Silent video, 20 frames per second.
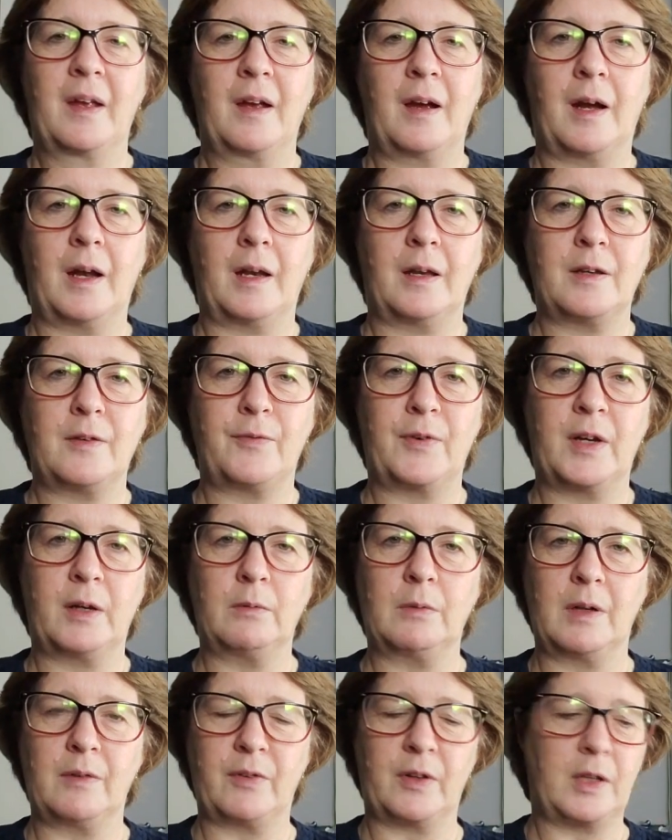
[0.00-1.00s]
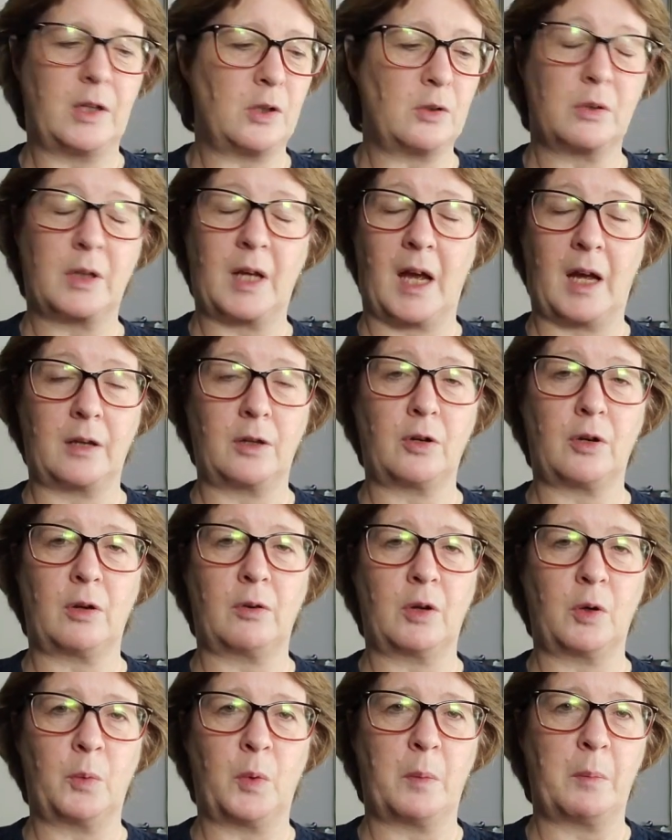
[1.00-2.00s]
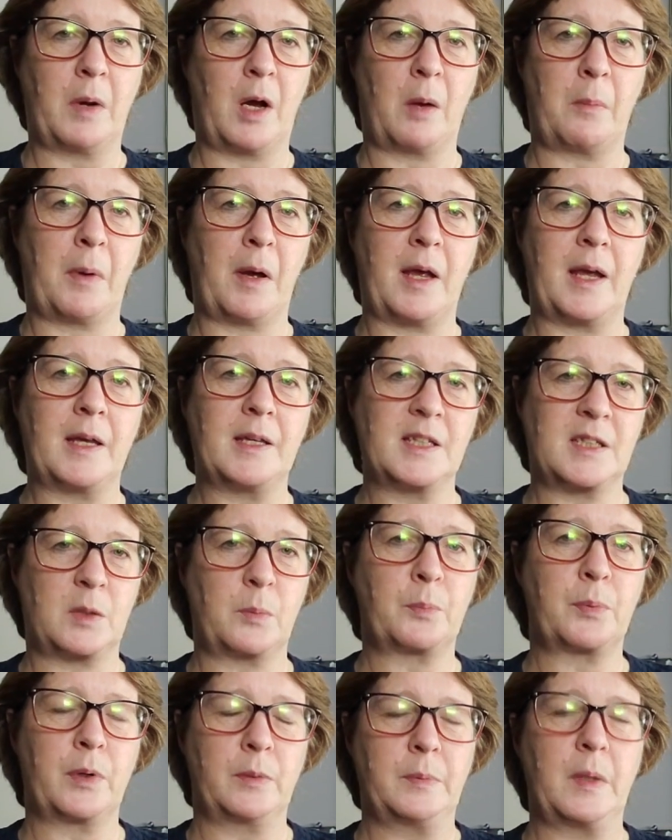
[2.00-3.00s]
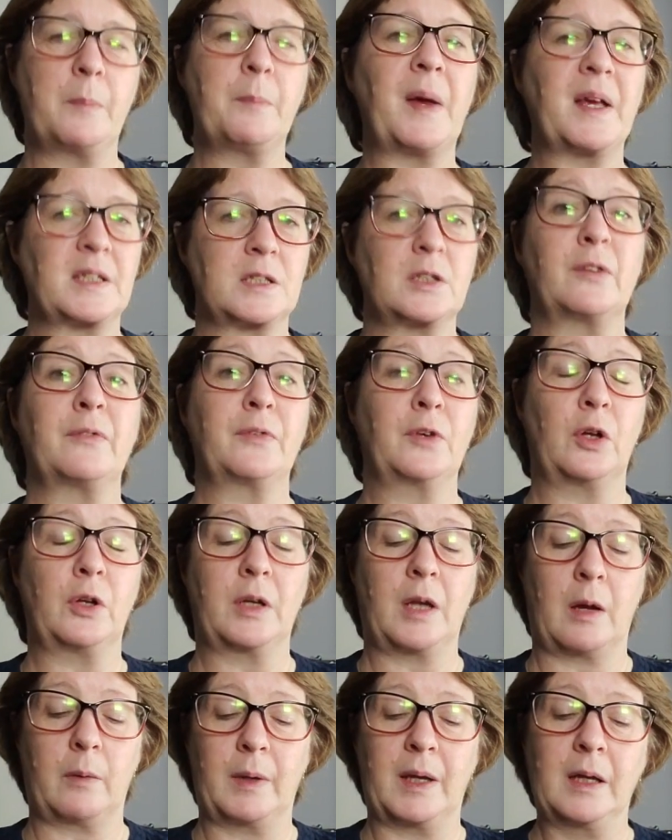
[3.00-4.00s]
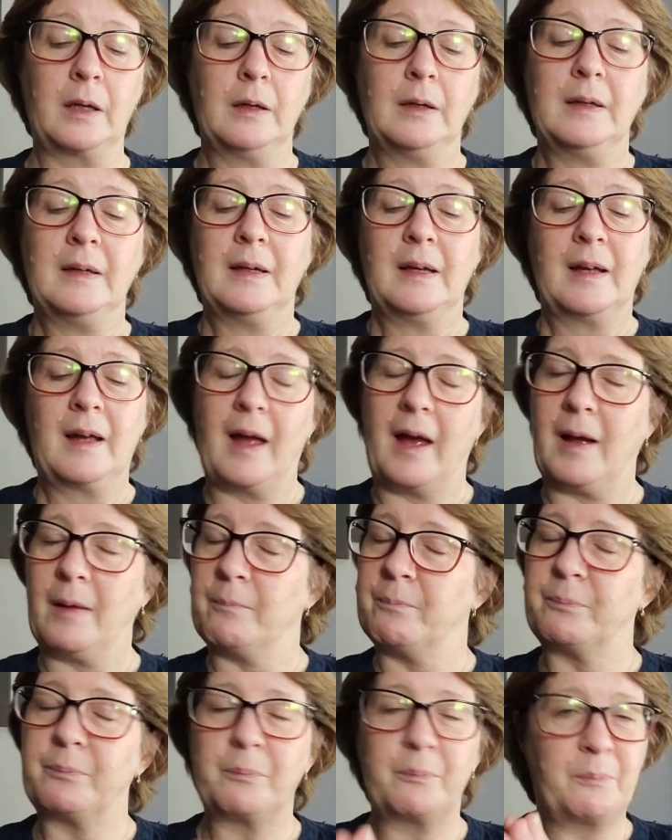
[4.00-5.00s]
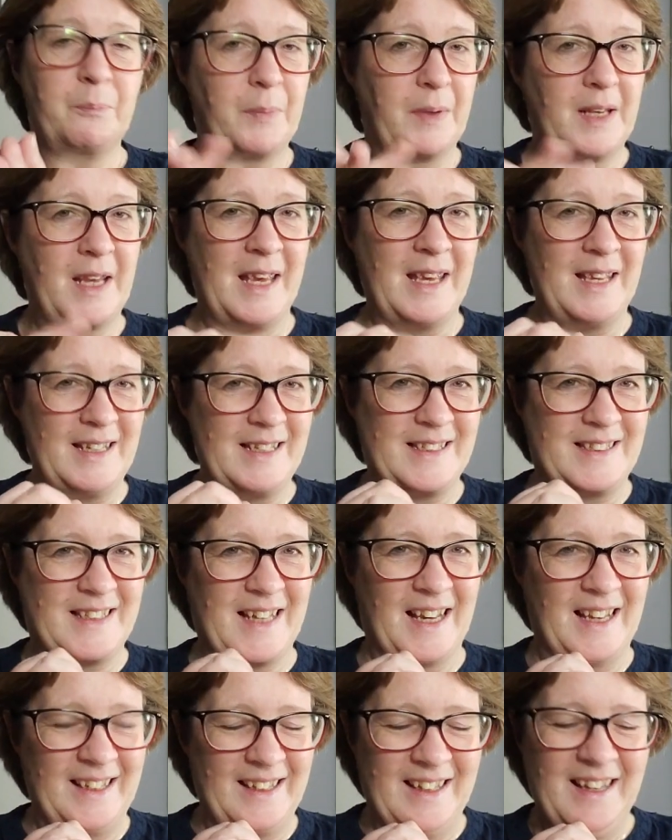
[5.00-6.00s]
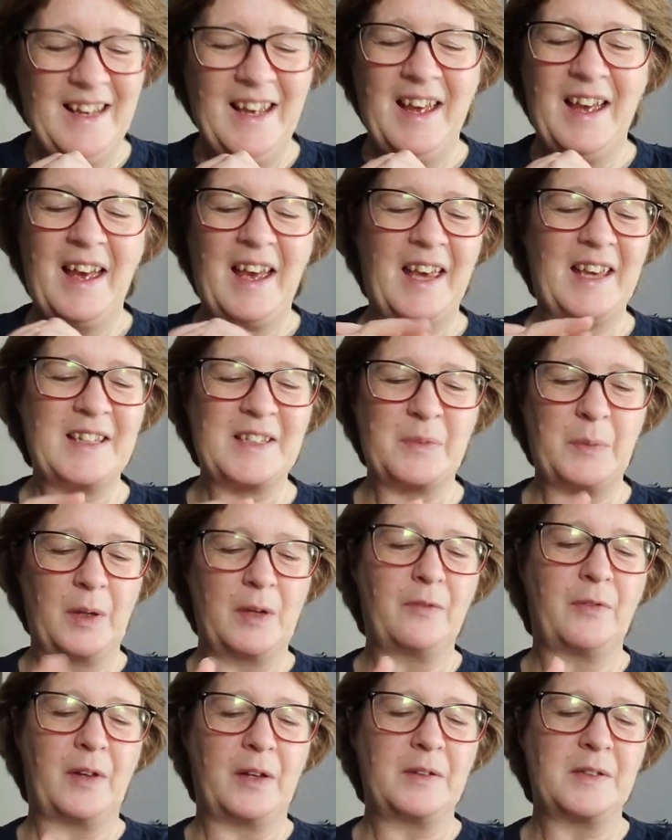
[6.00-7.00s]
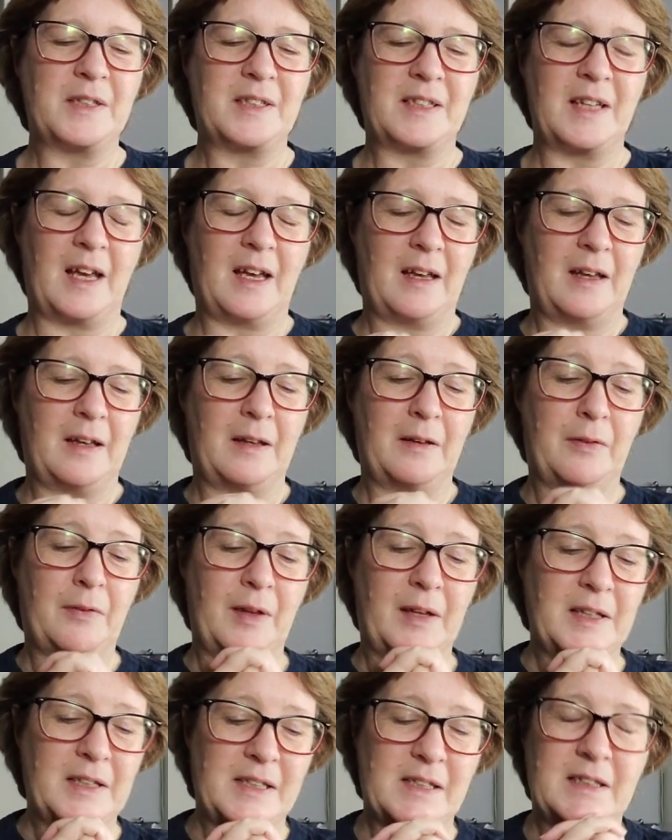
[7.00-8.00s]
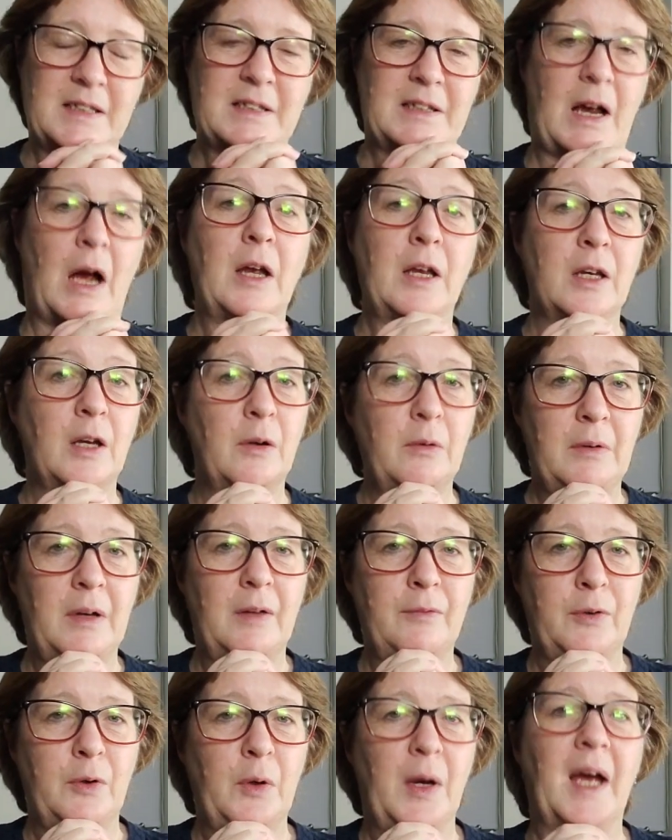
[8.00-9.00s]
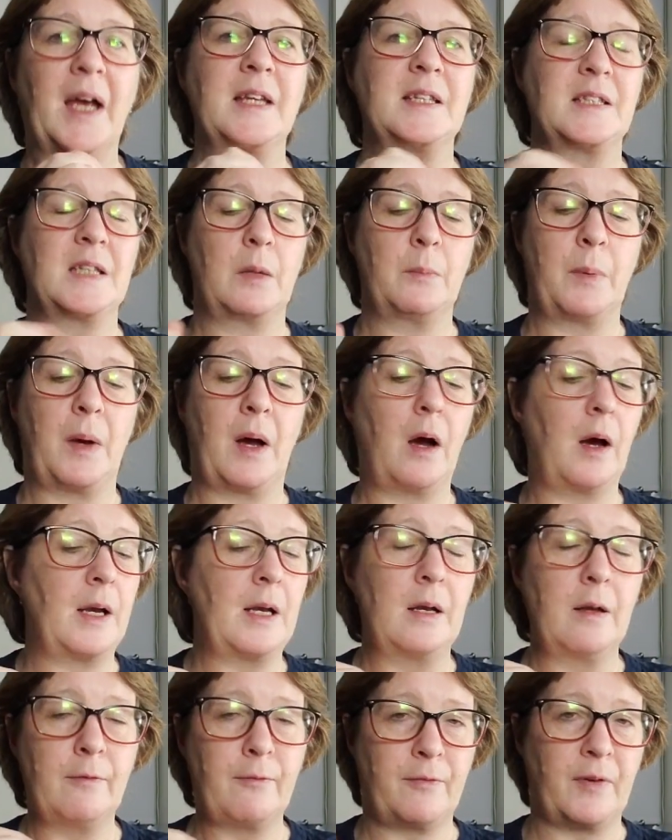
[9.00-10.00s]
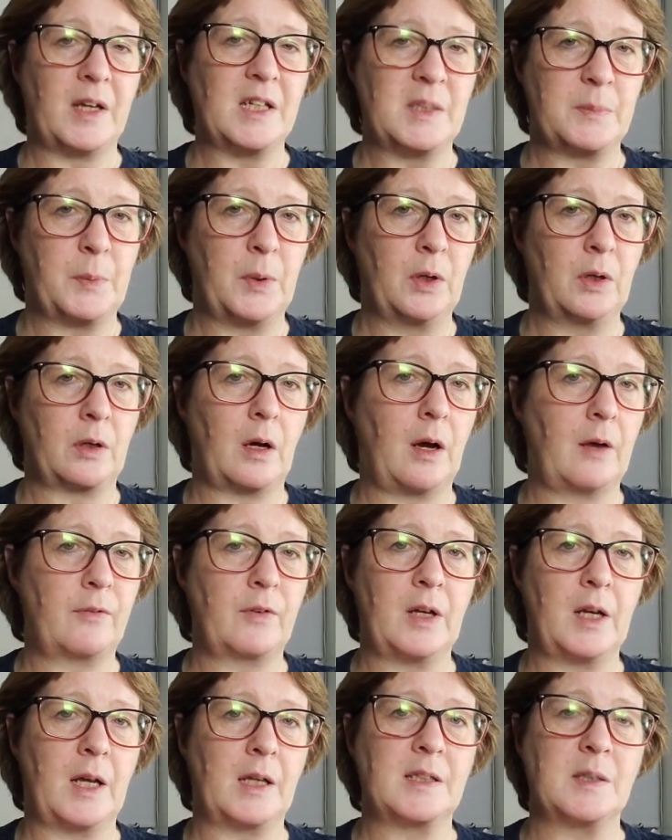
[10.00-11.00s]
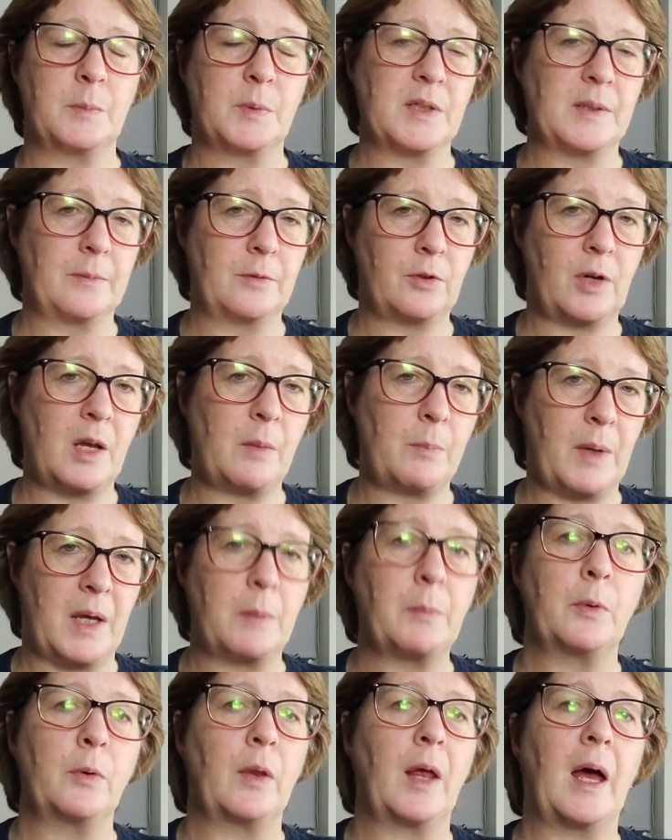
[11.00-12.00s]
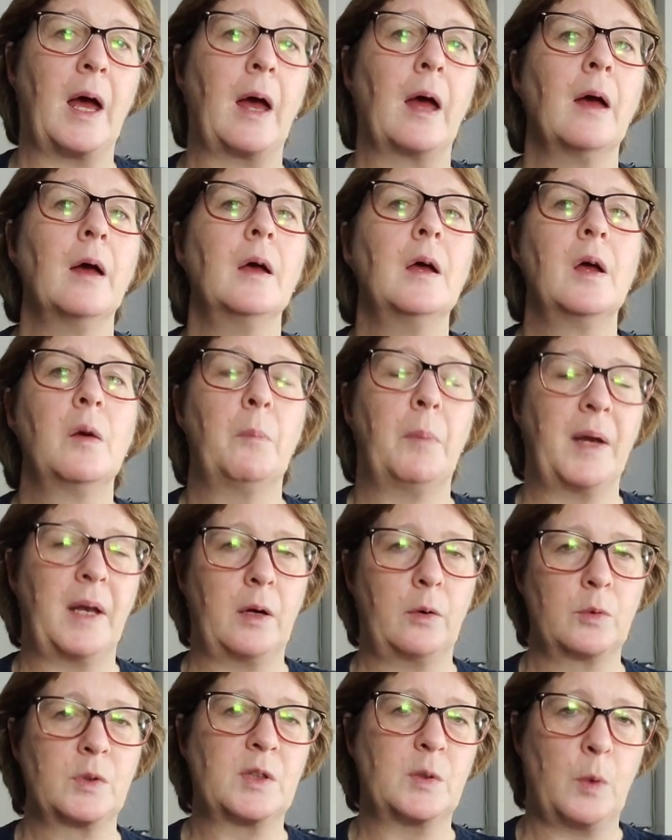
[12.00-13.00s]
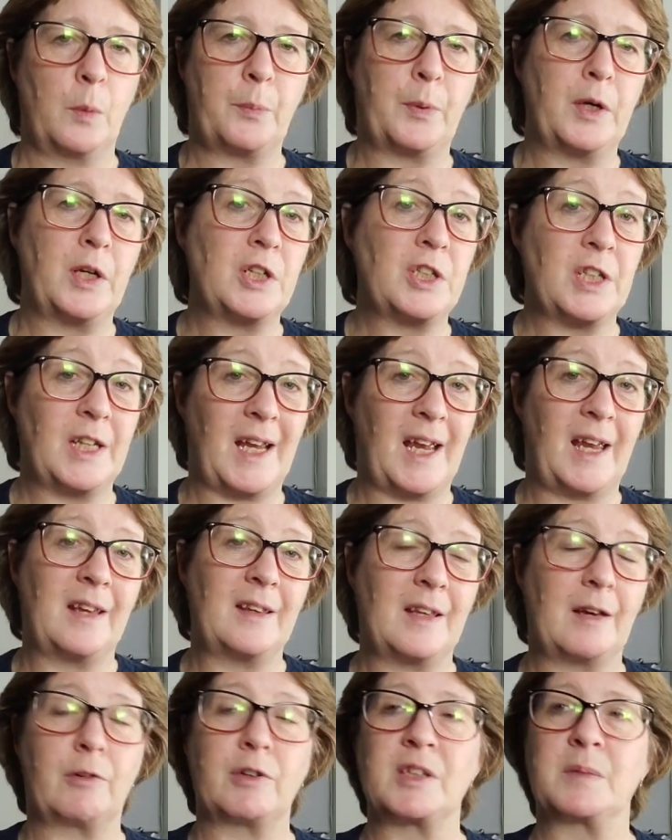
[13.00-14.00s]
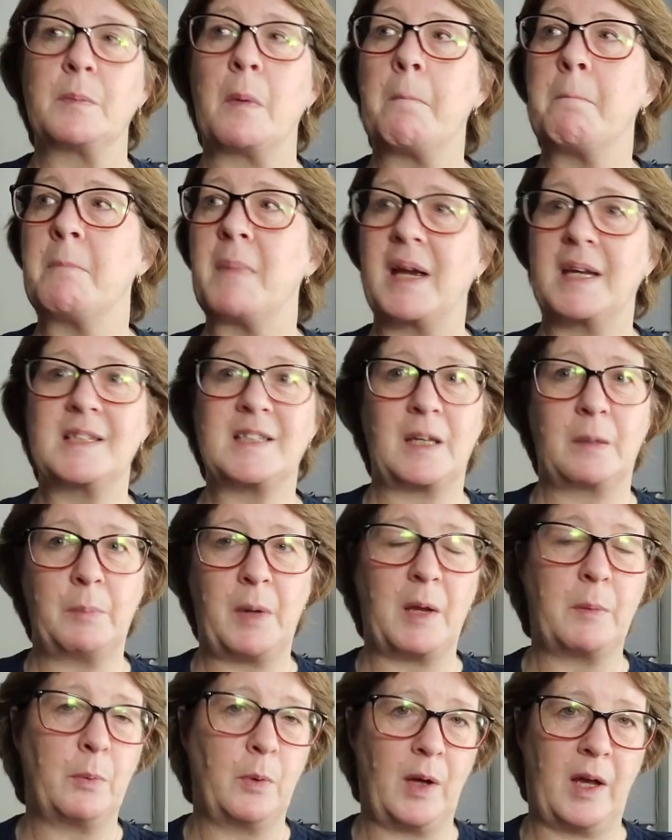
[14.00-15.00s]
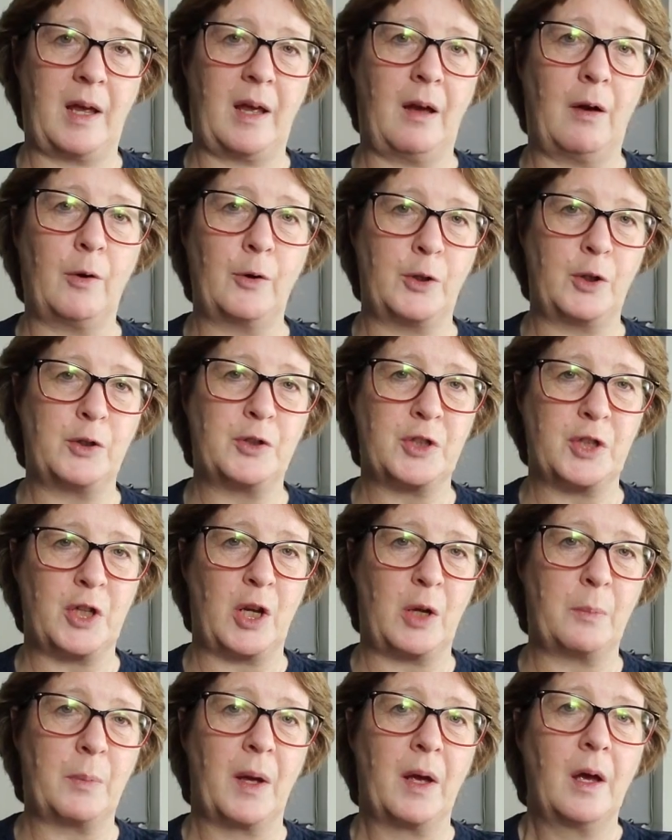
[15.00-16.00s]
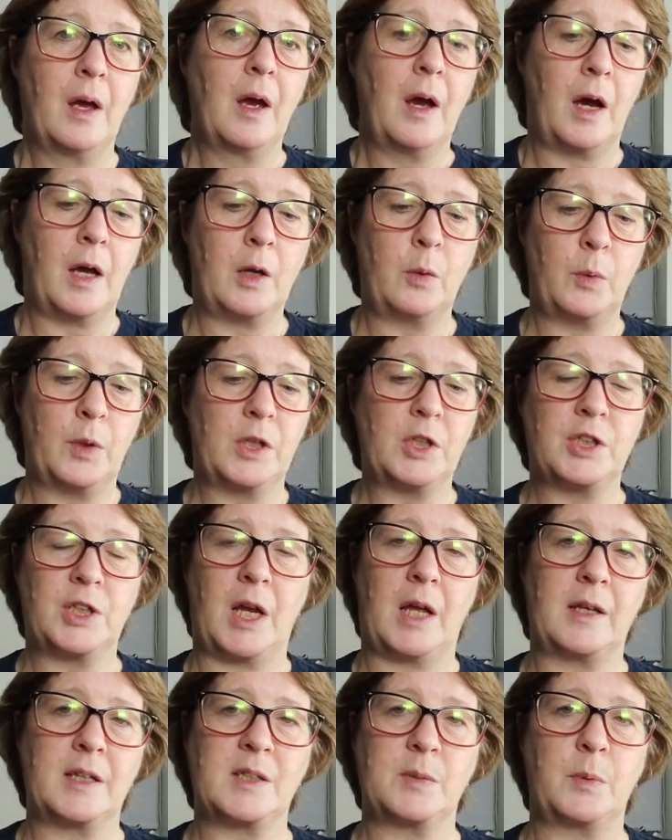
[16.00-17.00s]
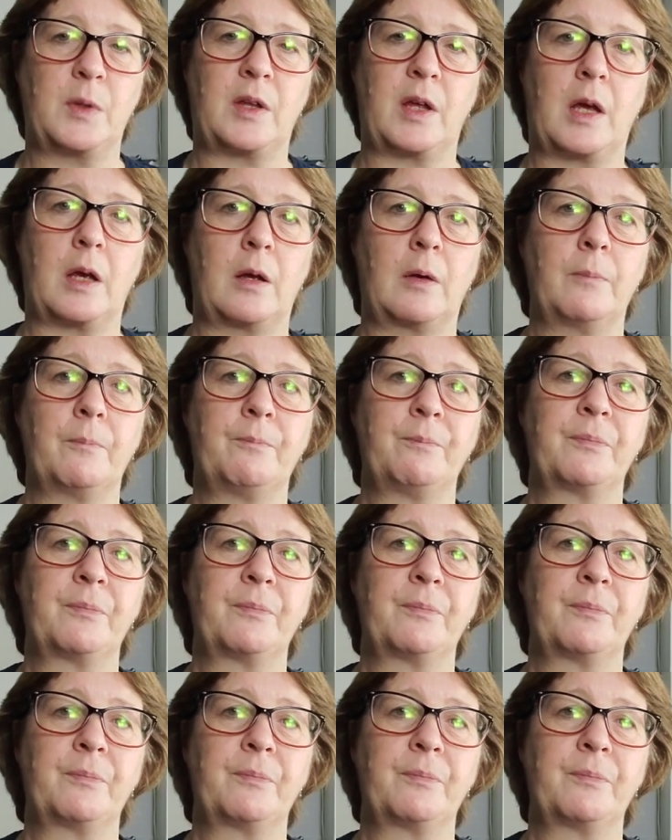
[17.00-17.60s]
And if you don't live in the UK and you don't know what Marmite is, you're probably best off not knowing. But it's one of those things, it's, you know, love it or hate it. But I love Facebook. I've connected with some great people there, but I also appreciate there are some amazing people here on YouTube, and I want to share this with you.